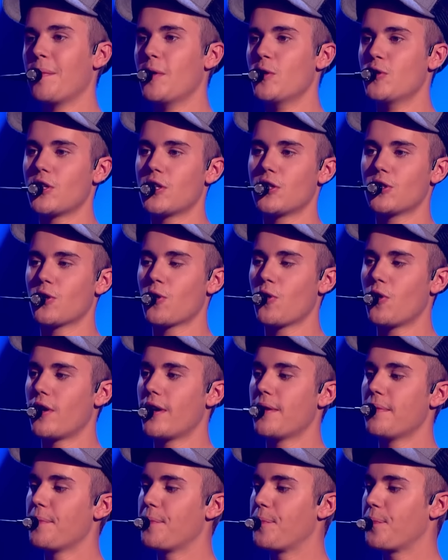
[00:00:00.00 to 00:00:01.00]
my music is growing
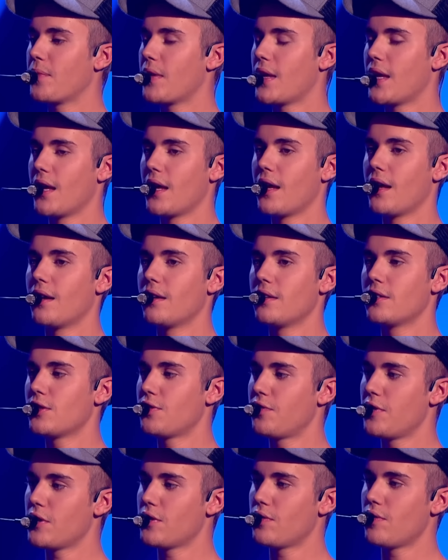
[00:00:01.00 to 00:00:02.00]
up. And yeah. It
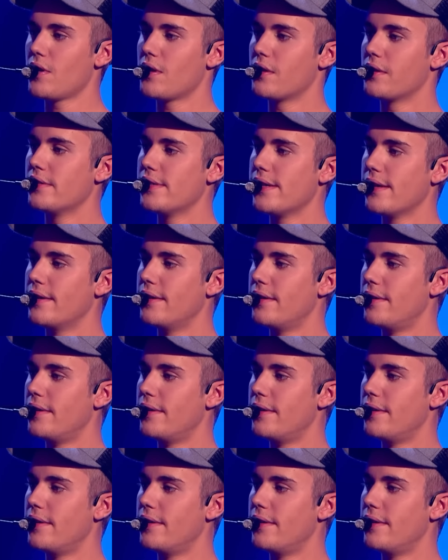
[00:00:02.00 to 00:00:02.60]
just feels fun. Yeah.